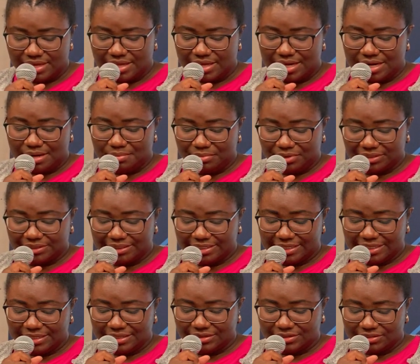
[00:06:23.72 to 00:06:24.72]
And her
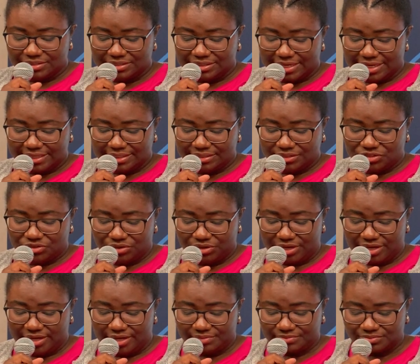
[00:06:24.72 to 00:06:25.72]
mother-in-law said to
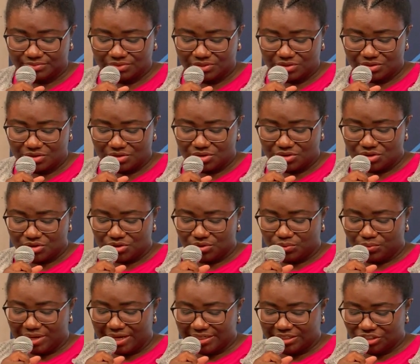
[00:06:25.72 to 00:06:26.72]
her,
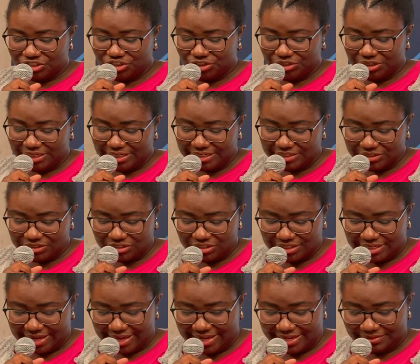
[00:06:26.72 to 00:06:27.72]
"Where did you glean
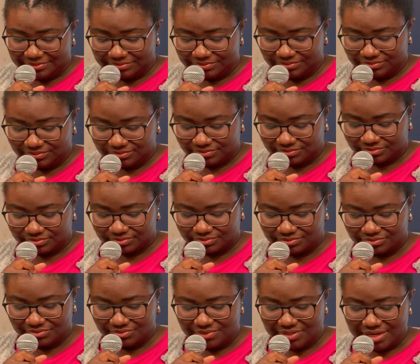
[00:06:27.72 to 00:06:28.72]
today?
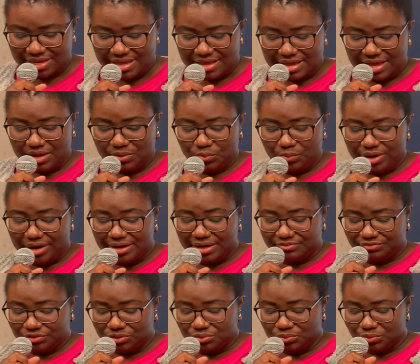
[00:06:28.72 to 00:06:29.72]
And where
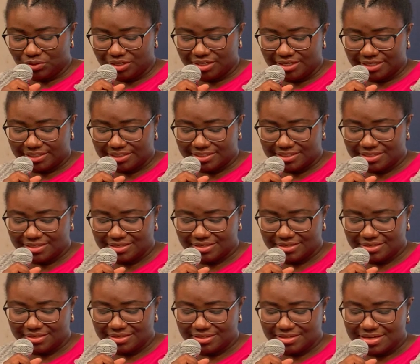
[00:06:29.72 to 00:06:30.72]
have you worked?
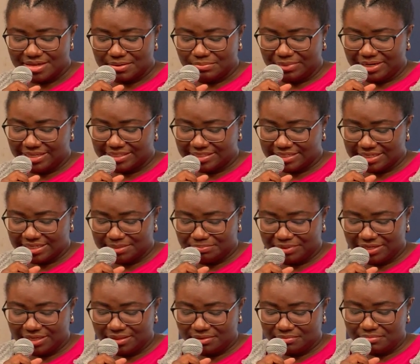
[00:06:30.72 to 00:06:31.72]
Blessed
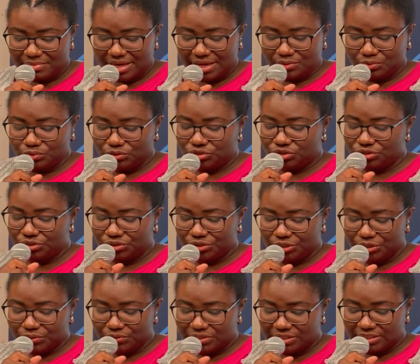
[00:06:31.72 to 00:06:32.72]
be the man who took
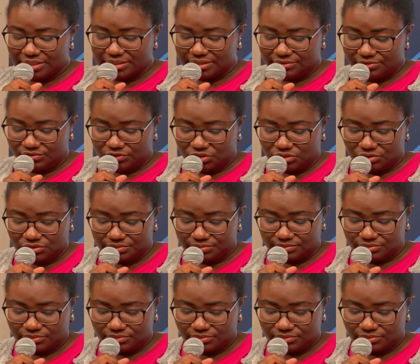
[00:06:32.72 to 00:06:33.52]
notice of you."